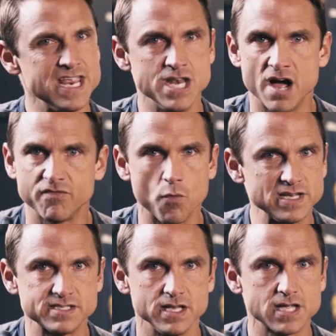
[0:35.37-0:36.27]
enough
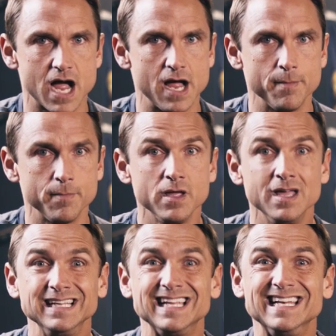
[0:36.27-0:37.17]
wasting time.
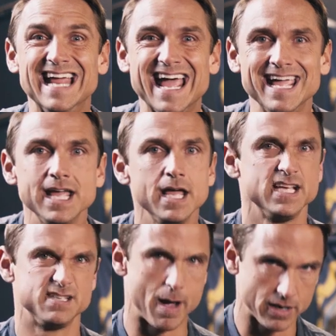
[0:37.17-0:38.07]
Today
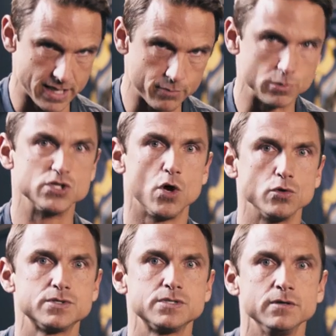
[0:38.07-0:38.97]
is about getting
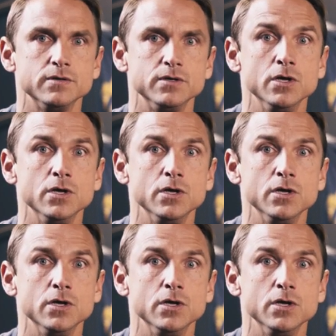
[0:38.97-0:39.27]
results.